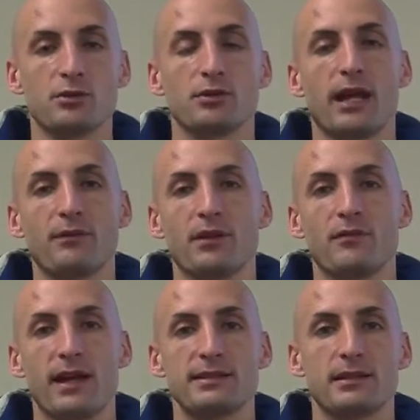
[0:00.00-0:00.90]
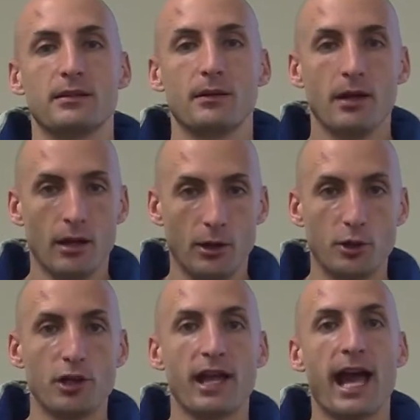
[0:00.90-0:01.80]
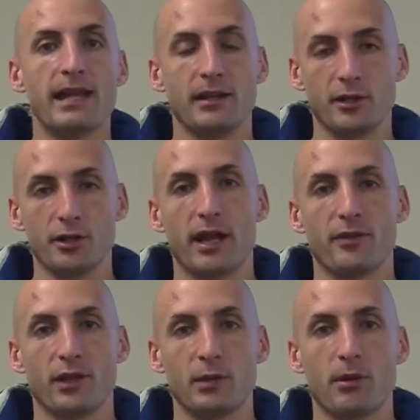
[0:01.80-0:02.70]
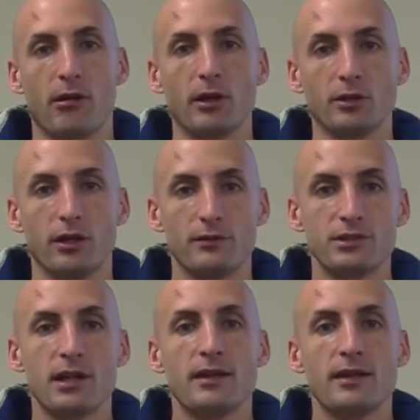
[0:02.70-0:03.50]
so definitely invest in a good hat and a good athletic pair of gloves